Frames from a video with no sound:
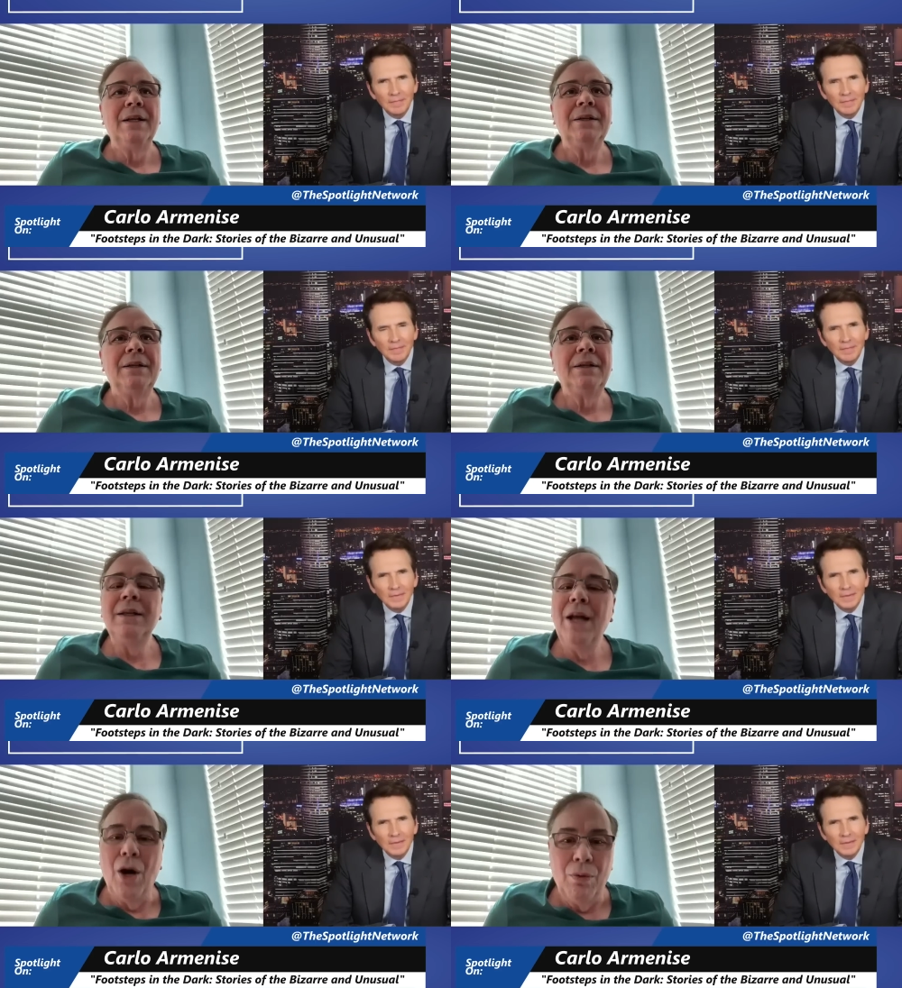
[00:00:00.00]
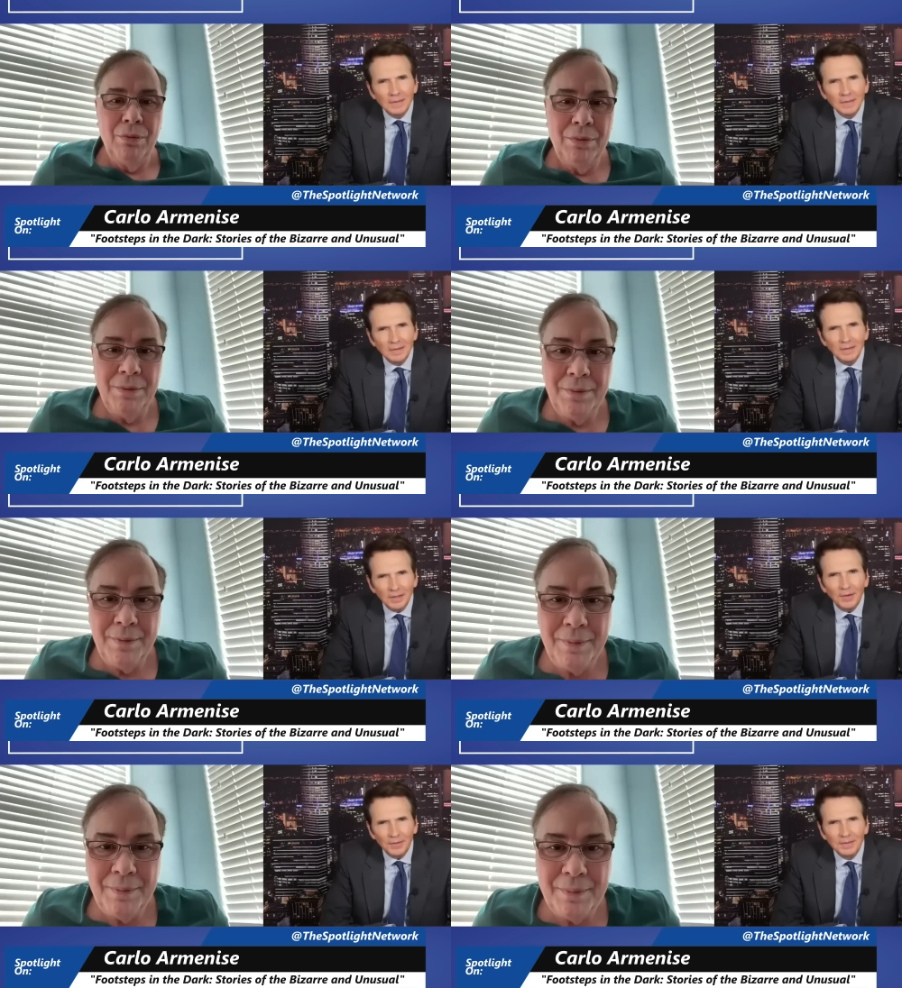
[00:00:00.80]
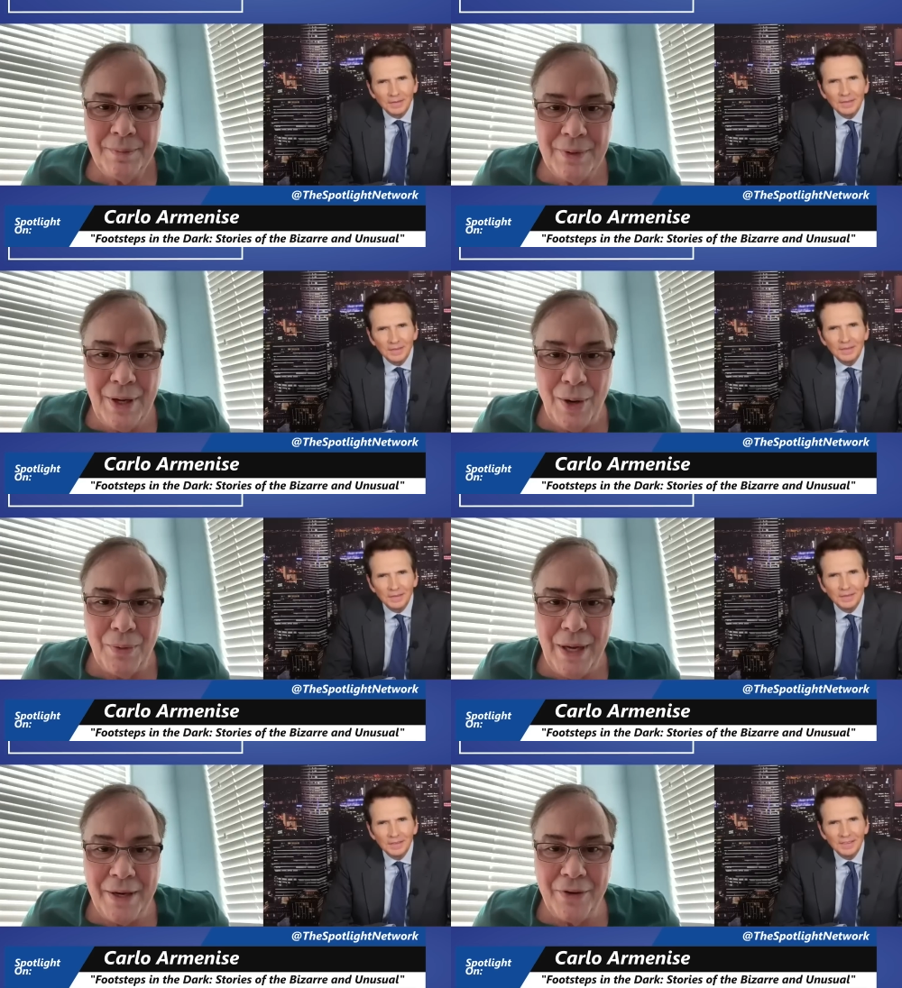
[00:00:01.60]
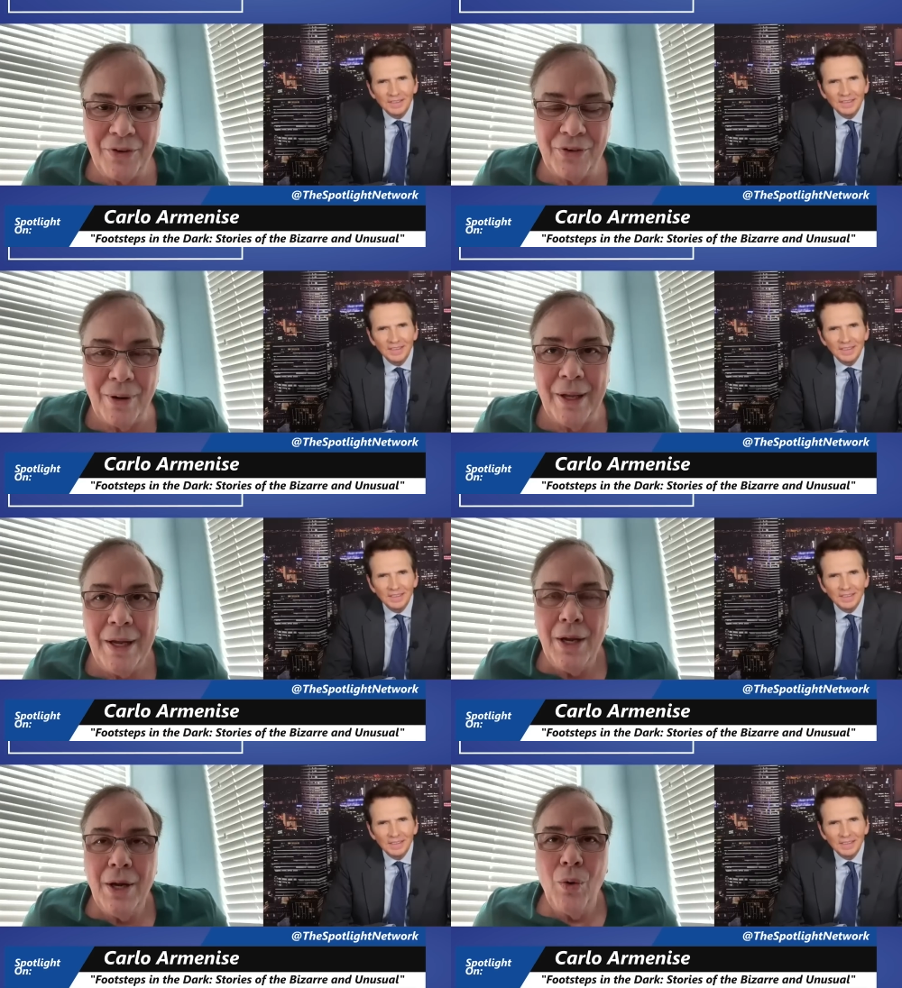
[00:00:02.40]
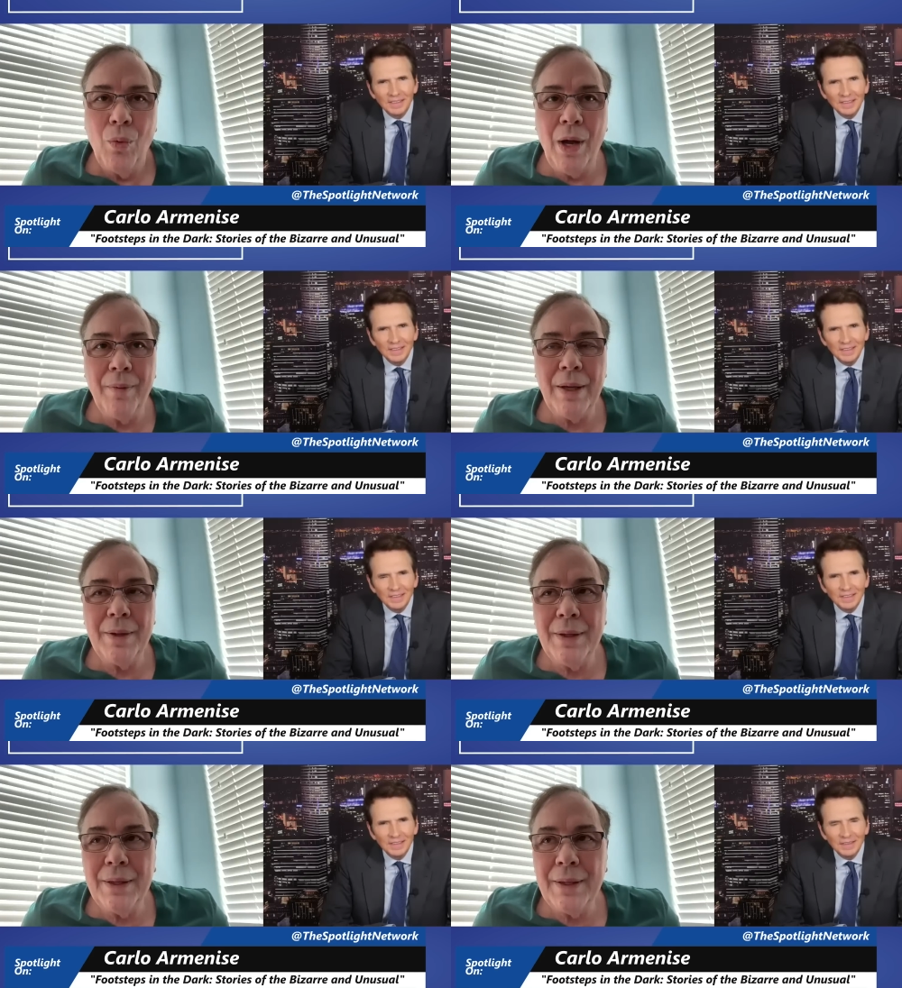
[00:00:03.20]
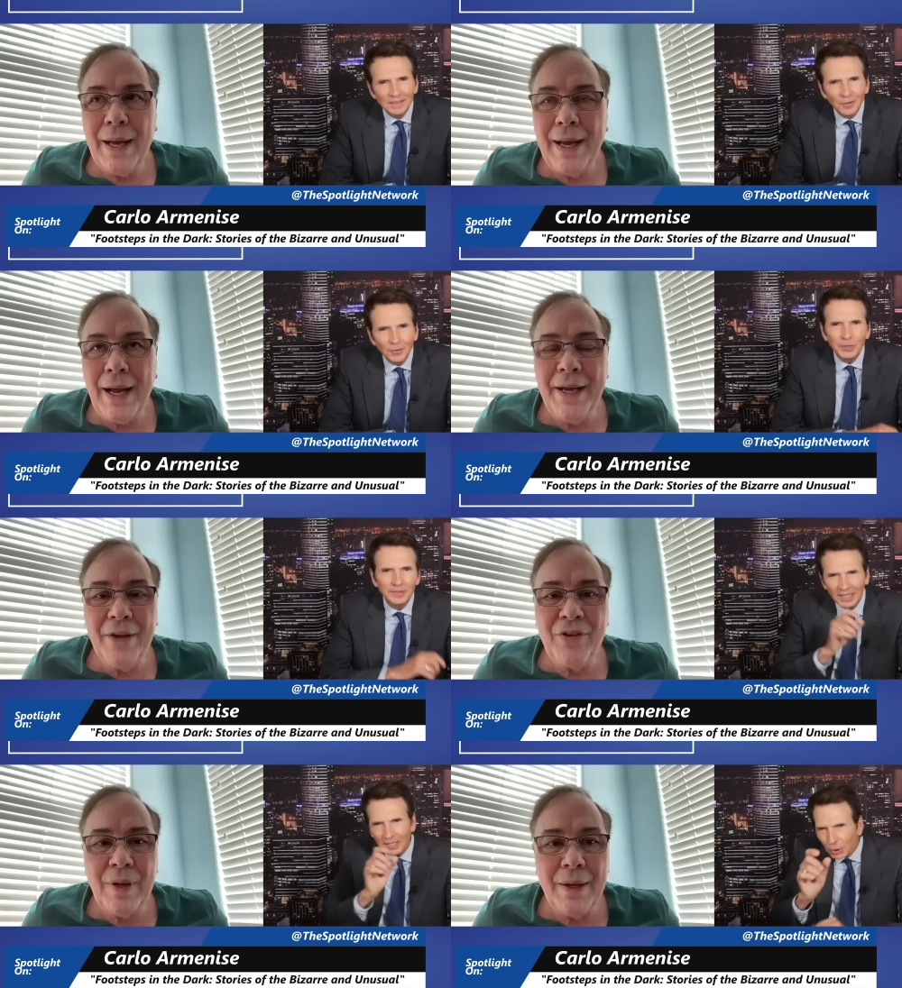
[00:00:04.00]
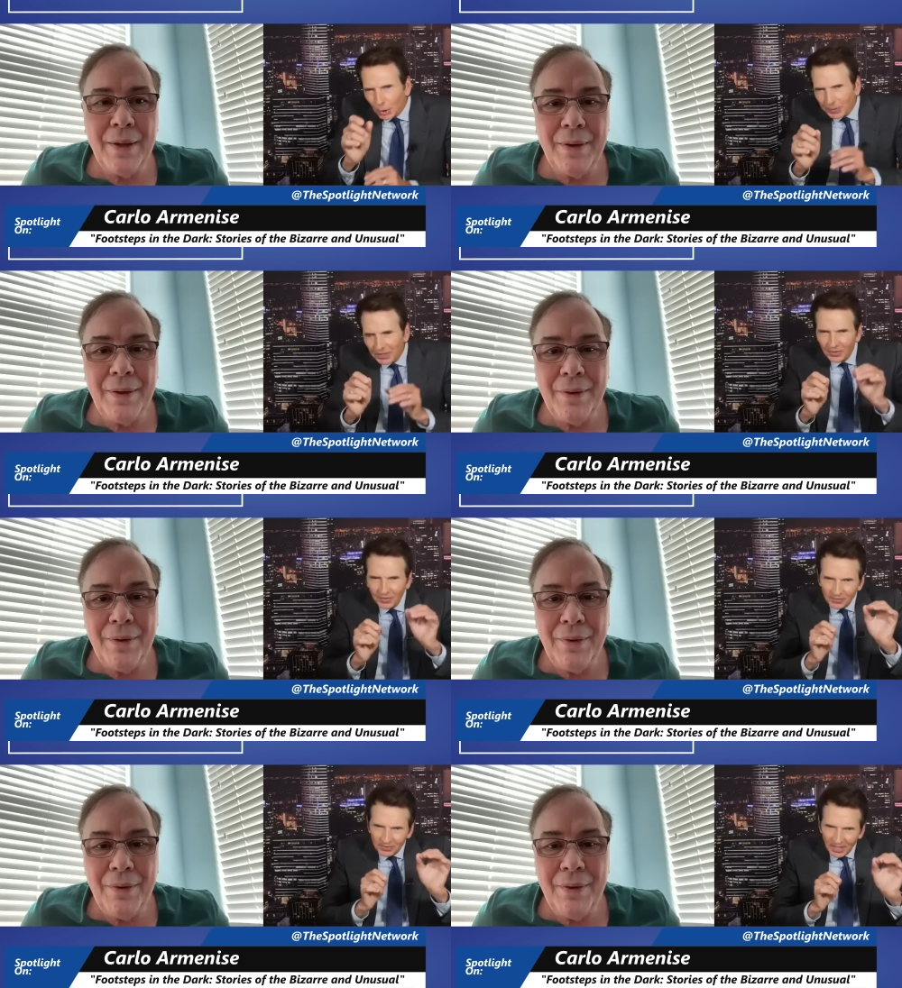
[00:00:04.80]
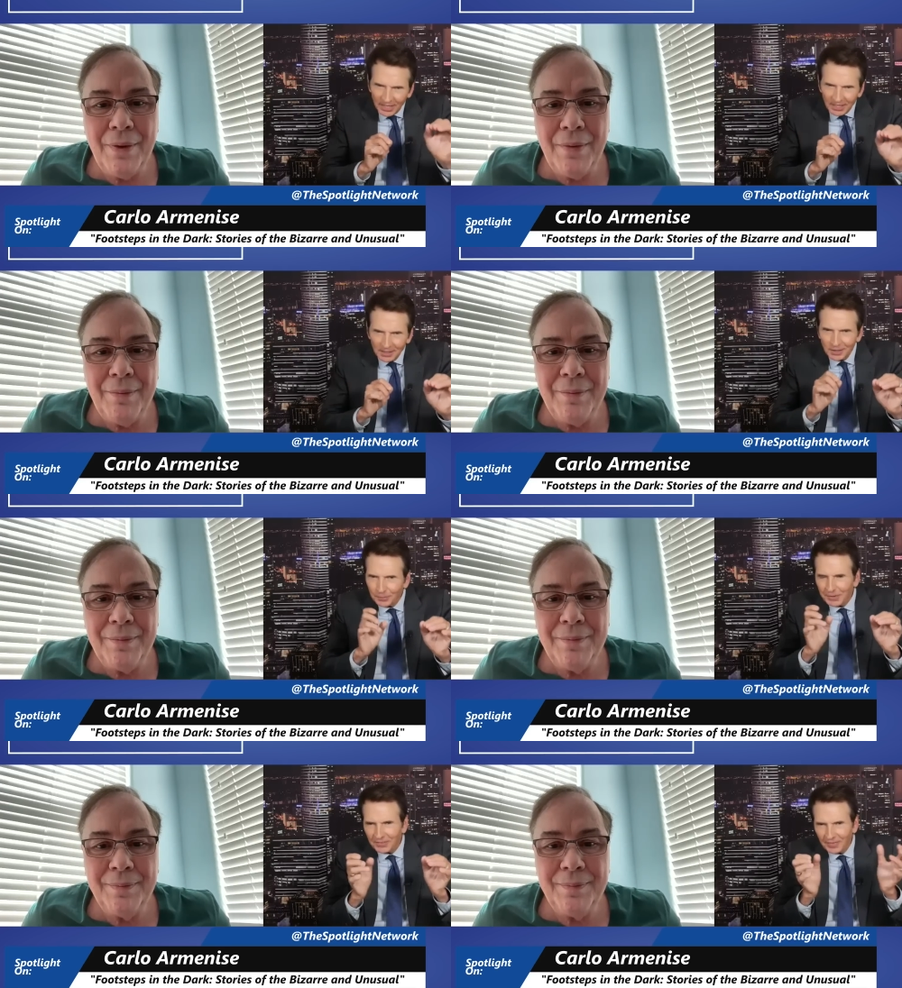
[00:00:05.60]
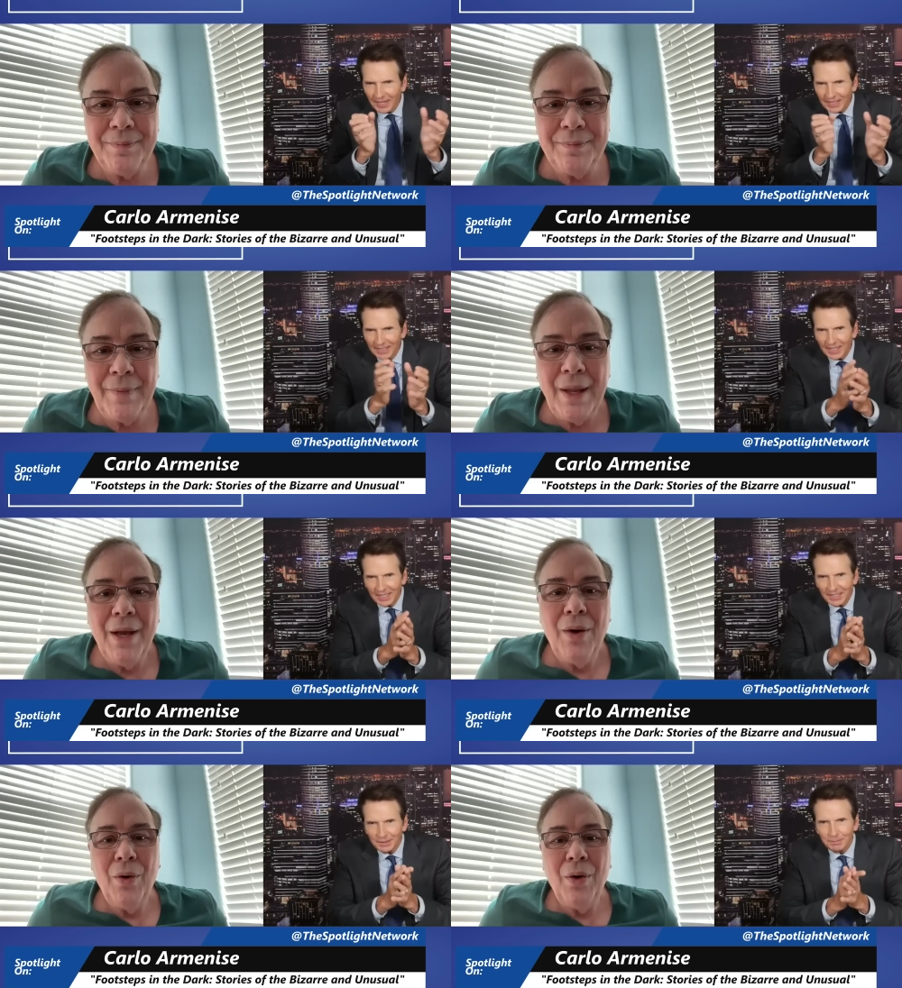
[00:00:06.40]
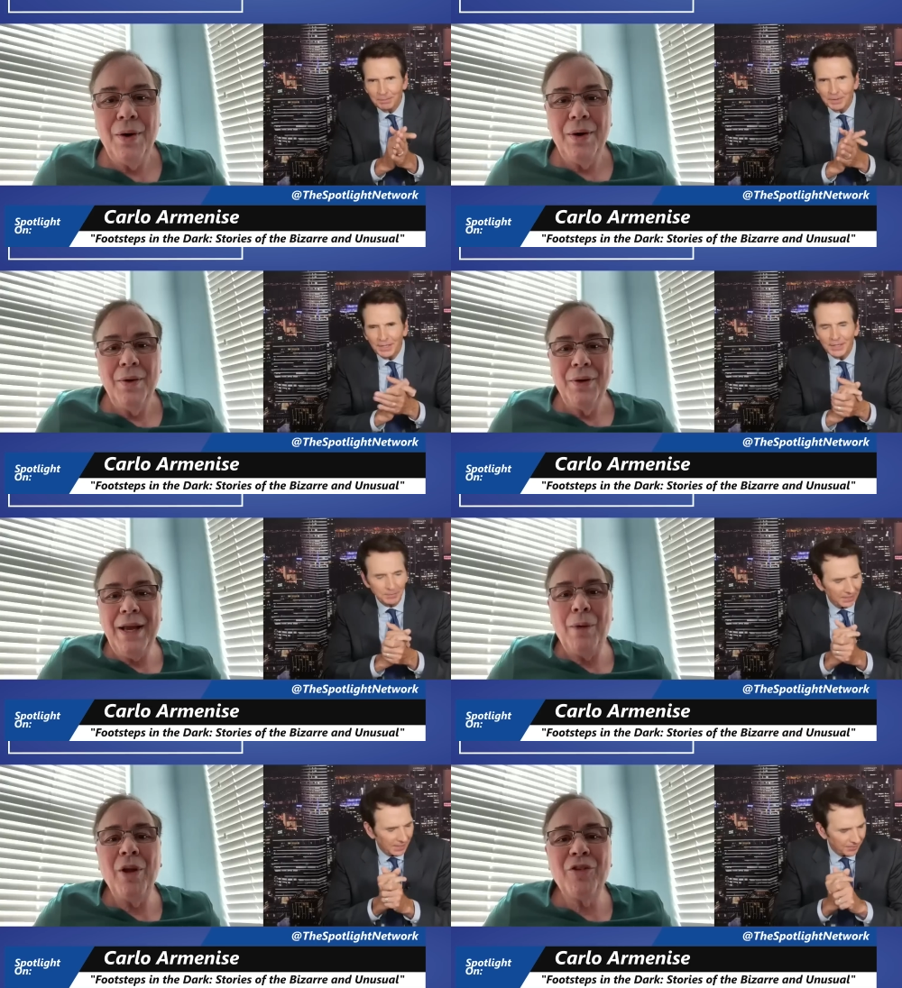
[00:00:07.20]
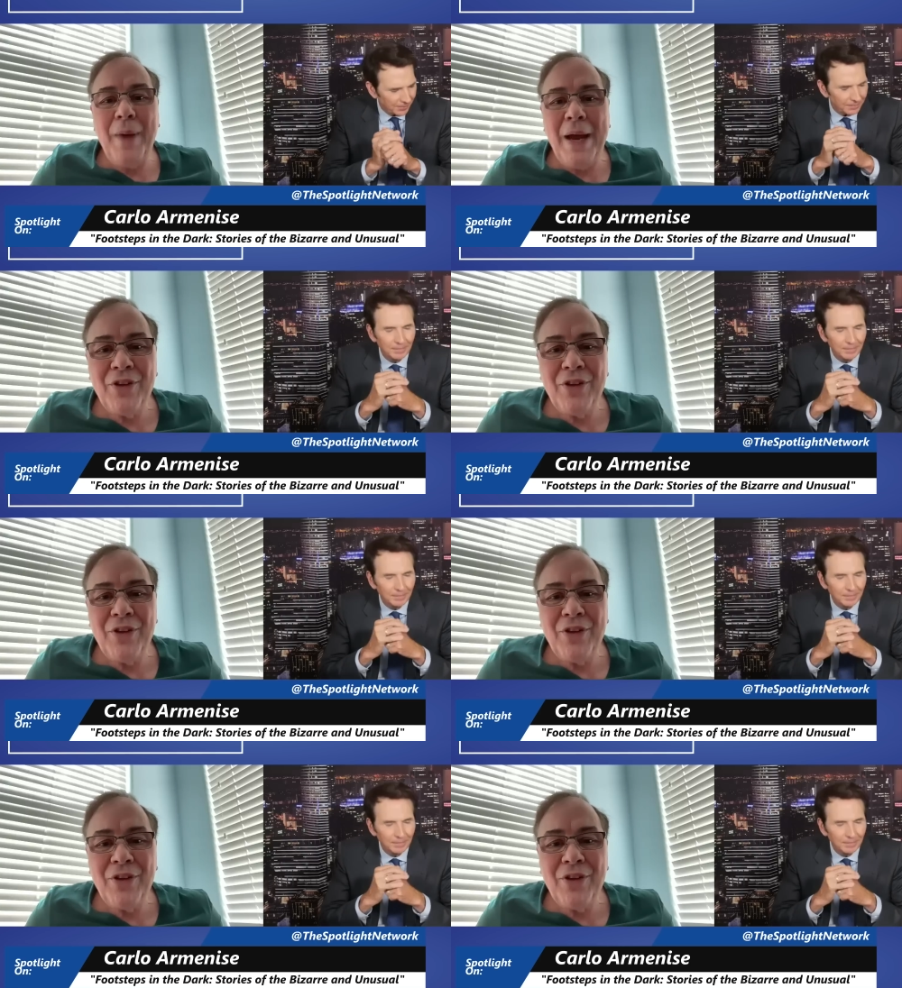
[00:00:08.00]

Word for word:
Speaker 1: No. No. No, not necessarily. Well, I
Speaker 2: guess you take a little piece of this guy and a little piece of that guy
Speaker 1: and blend them together.